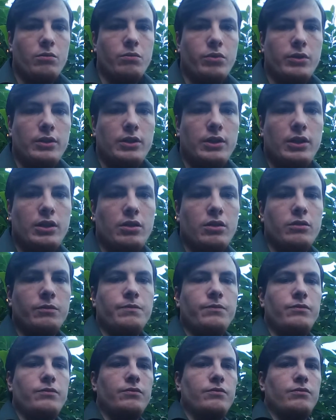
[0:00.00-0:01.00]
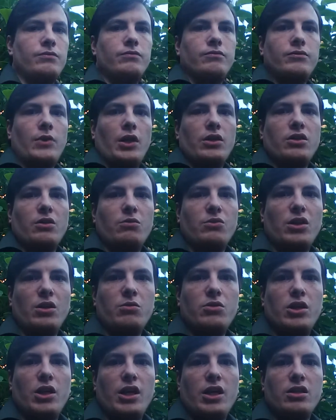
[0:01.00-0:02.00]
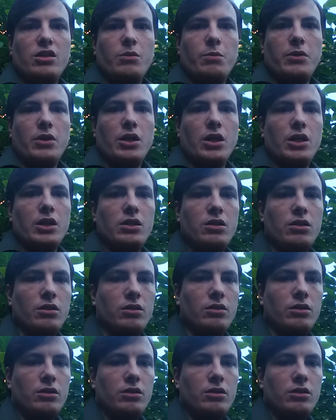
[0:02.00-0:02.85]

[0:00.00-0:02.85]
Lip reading: But you know, sometimes you get surprised.